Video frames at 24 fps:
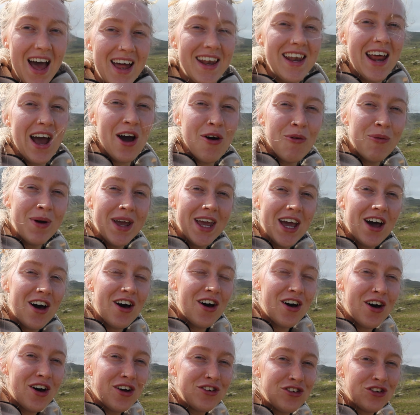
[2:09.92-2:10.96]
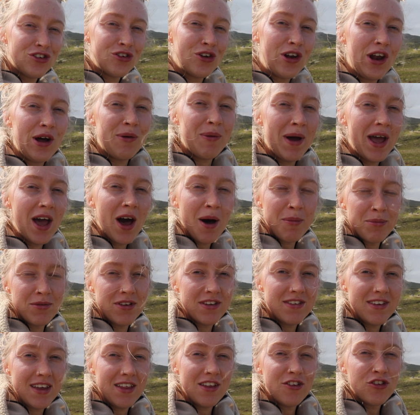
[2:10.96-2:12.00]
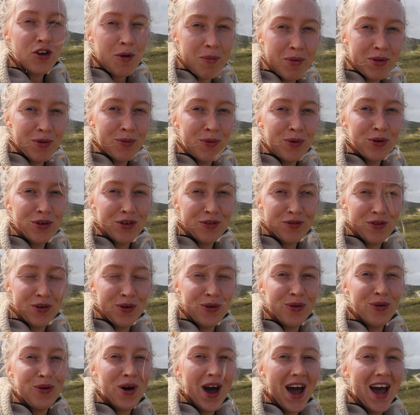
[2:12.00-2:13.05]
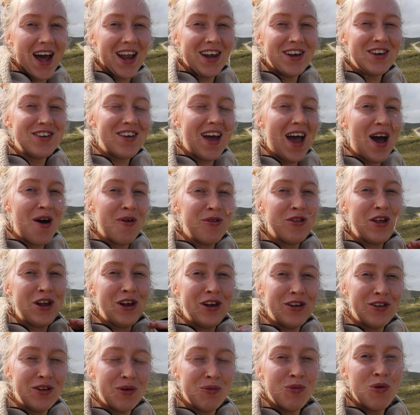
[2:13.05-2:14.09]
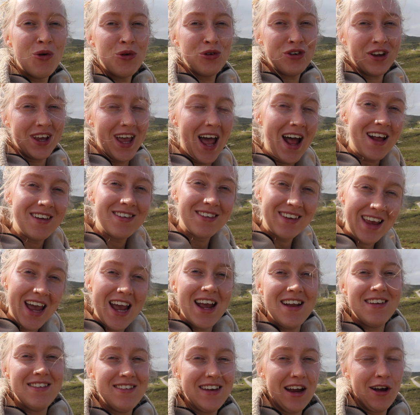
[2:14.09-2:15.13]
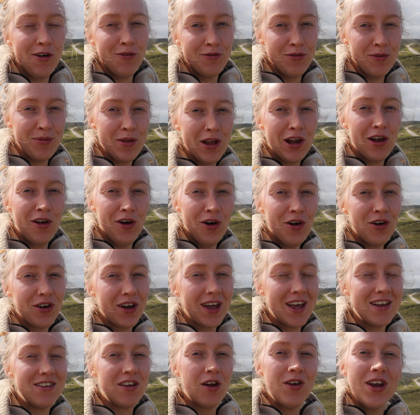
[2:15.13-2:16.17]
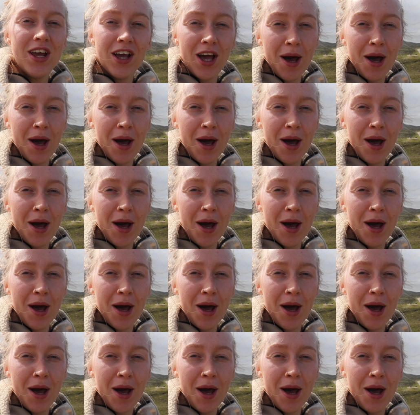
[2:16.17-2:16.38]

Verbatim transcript: And now we are just on our way up to see the top of the waterfall and how the, the water cascades down from the loch. It's only a